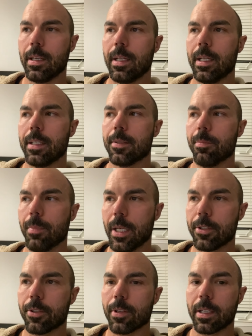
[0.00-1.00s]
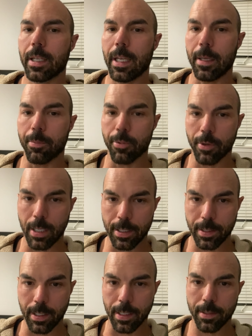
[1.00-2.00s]
it's measuring a
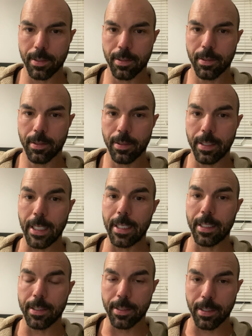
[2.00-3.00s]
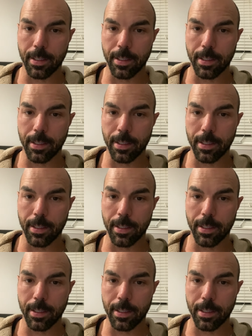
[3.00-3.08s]
process that is,